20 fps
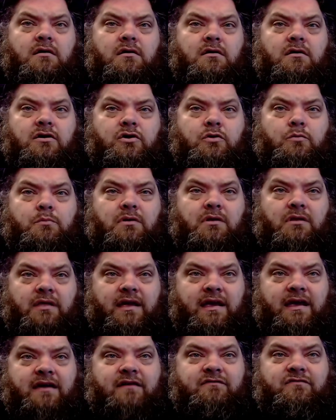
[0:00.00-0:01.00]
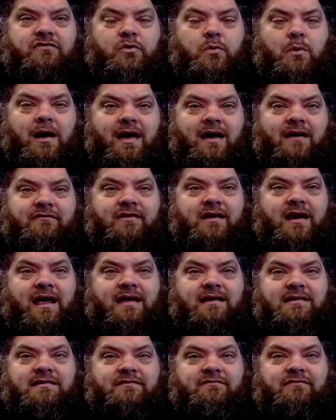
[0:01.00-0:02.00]
you believe you have an
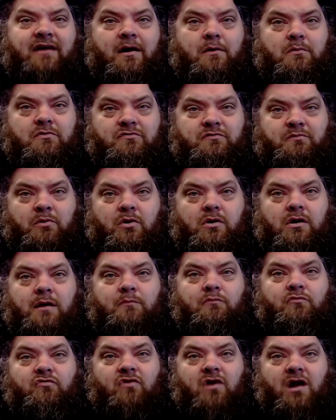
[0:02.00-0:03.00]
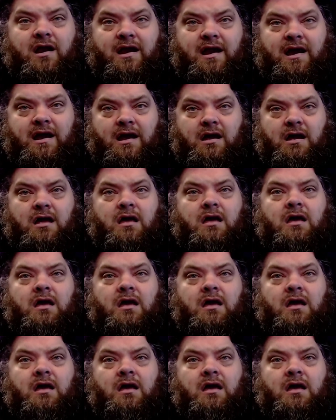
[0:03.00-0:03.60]
antivirus program running